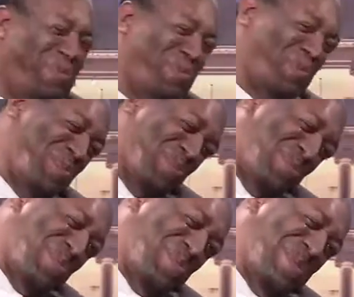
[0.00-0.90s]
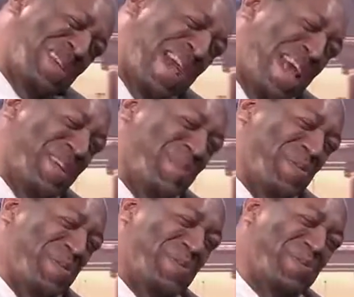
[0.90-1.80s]
Keiser Report. Got it.
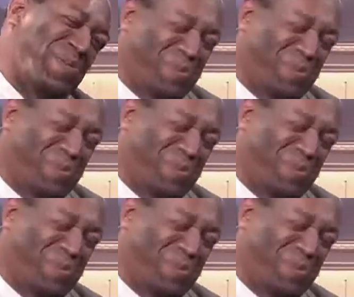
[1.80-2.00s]
All right.